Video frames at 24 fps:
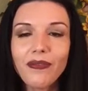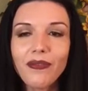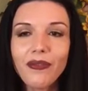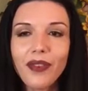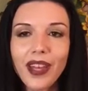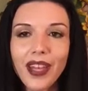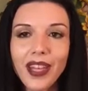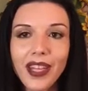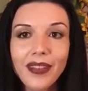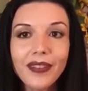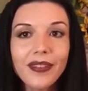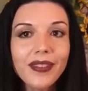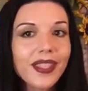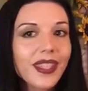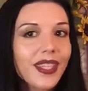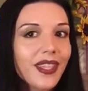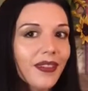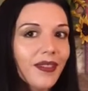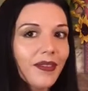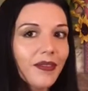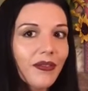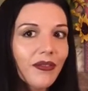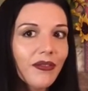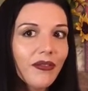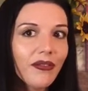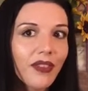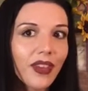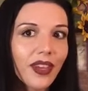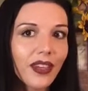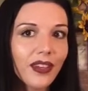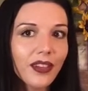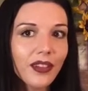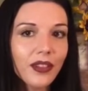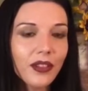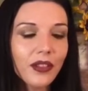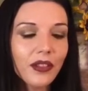faves and
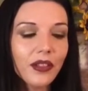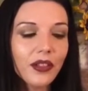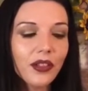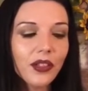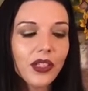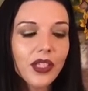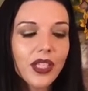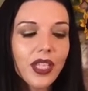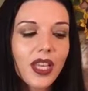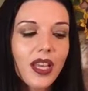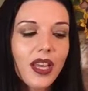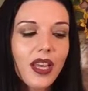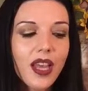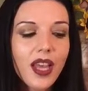fails.